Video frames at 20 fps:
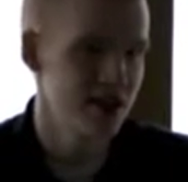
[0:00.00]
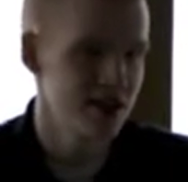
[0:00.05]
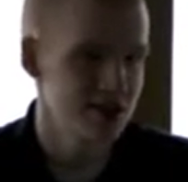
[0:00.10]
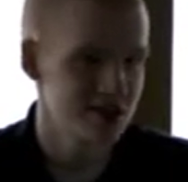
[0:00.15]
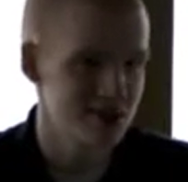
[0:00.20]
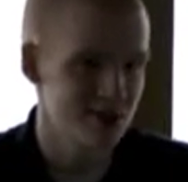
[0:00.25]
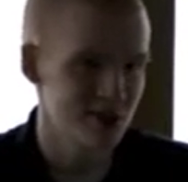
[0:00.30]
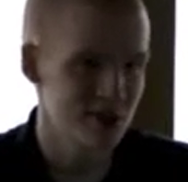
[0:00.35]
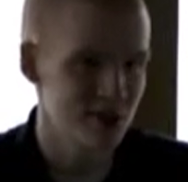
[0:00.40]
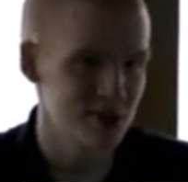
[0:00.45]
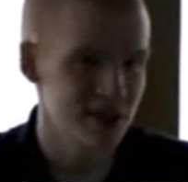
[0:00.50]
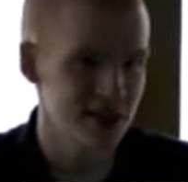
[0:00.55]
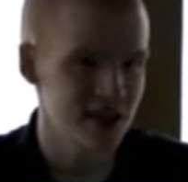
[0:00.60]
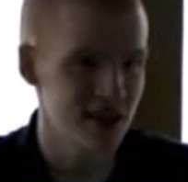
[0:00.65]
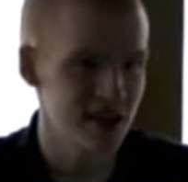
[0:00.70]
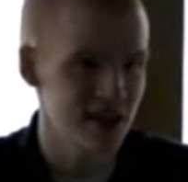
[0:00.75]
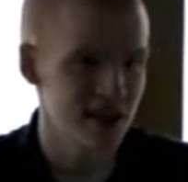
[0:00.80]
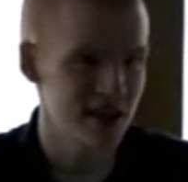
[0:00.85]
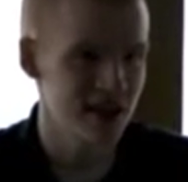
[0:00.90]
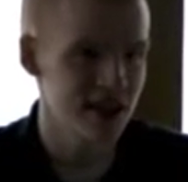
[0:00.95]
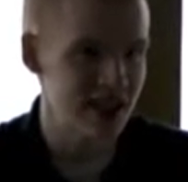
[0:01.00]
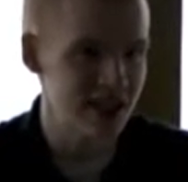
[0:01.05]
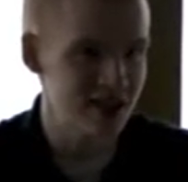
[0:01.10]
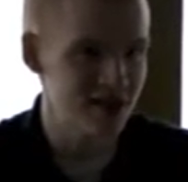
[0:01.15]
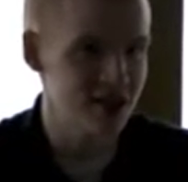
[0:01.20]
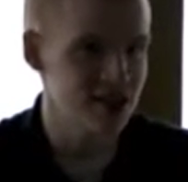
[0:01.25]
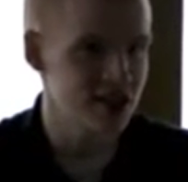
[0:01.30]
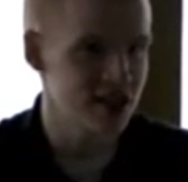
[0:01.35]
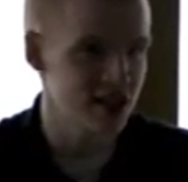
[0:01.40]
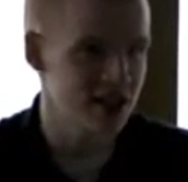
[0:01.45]
to really keep
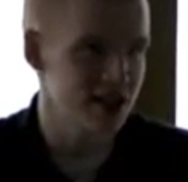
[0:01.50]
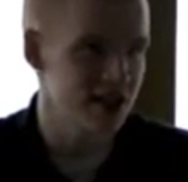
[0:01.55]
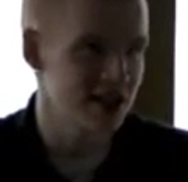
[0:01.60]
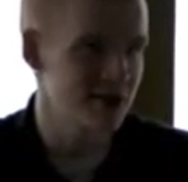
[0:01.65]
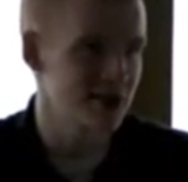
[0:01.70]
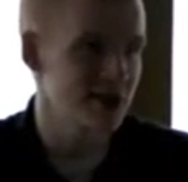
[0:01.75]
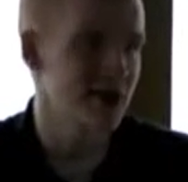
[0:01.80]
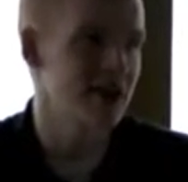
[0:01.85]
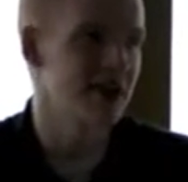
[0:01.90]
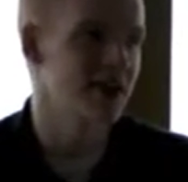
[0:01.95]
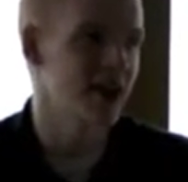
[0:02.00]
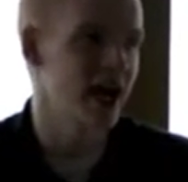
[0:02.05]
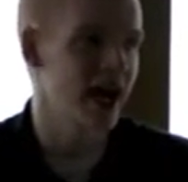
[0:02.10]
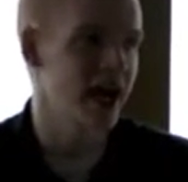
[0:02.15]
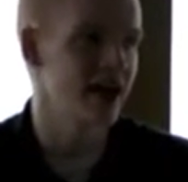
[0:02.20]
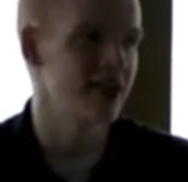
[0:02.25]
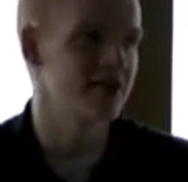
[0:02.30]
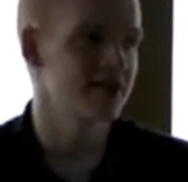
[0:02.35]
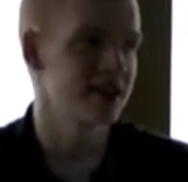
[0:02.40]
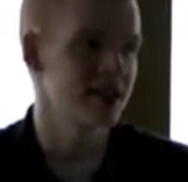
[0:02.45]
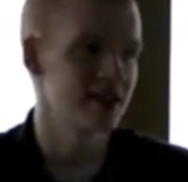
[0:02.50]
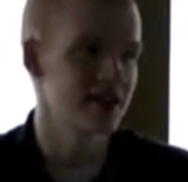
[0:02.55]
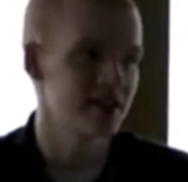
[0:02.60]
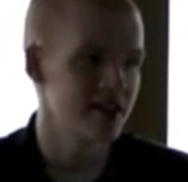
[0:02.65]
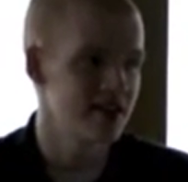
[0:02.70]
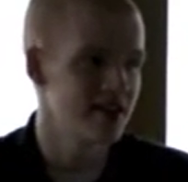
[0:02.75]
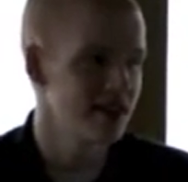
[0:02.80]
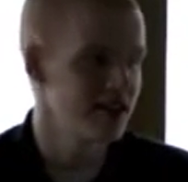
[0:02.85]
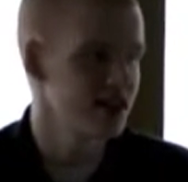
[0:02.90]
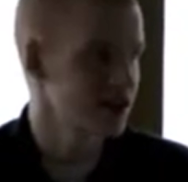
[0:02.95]
Michigan DeMolay alive and
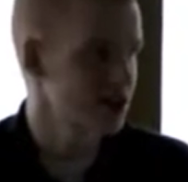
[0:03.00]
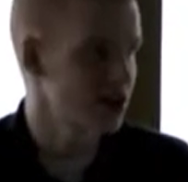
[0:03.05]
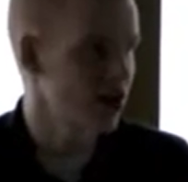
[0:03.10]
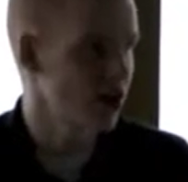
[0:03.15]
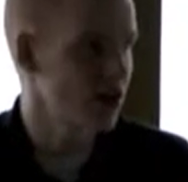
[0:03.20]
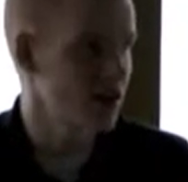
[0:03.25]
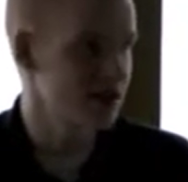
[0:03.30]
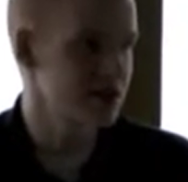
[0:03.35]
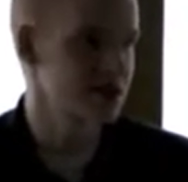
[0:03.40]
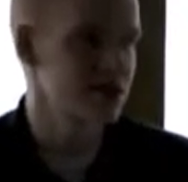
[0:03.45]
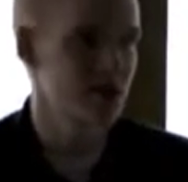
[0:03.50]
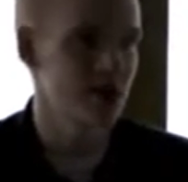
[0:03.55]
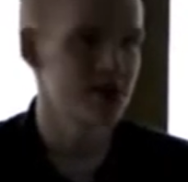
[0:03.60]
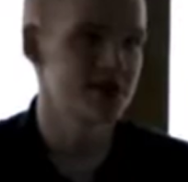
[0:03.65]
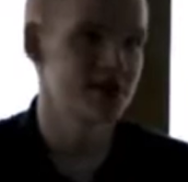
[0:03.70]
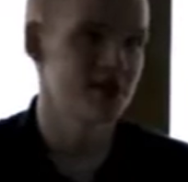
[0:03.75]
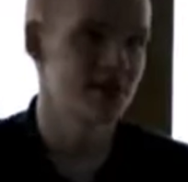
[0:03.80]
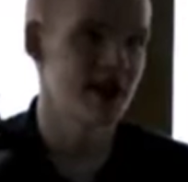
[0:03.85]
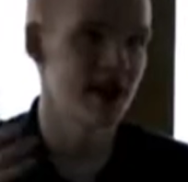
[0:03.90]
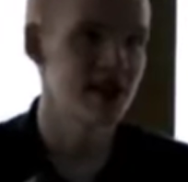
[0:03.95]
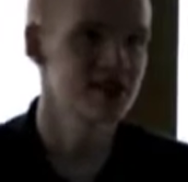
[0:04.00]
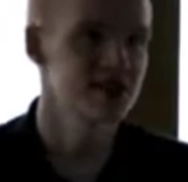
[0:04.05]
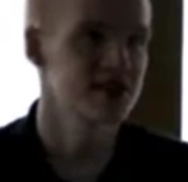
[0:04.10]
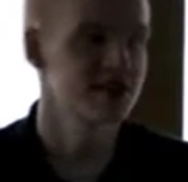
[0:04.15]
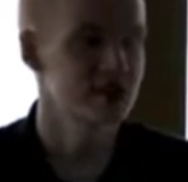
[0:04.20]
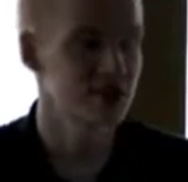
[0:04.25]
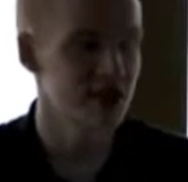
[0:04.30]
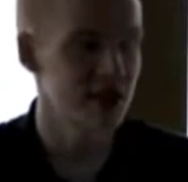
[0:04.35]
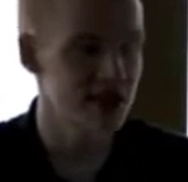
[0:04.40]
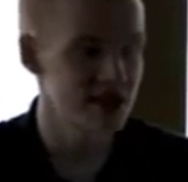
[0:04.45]
going towards the
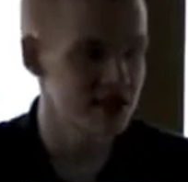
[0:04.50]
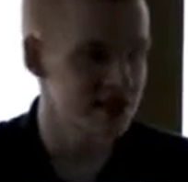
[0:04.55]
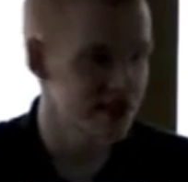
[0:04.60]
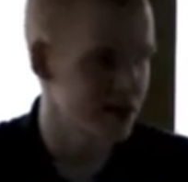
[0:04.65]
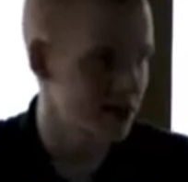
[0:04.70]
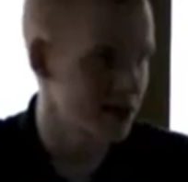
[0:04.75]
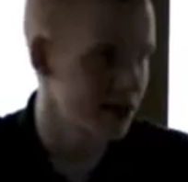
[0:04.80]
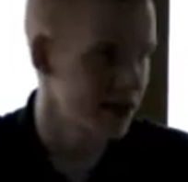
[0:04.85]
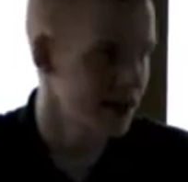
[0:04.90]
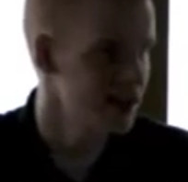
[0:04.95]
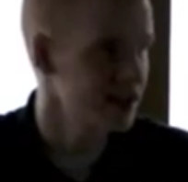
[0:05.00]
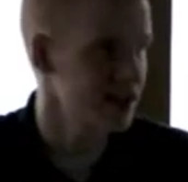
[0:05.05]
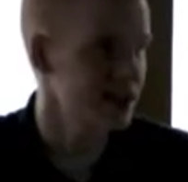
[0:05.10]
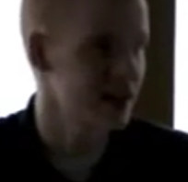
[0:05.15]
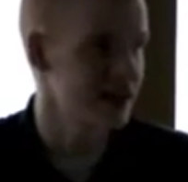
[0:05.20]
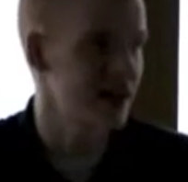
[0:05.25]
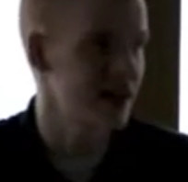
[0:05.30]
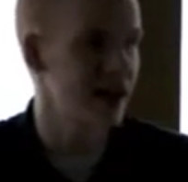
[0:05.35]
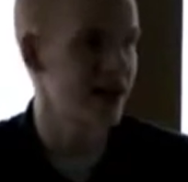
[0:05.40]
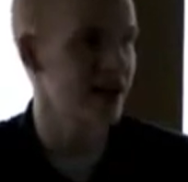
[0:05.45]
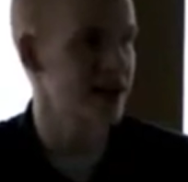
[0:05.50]
positive direction that we're heading in now.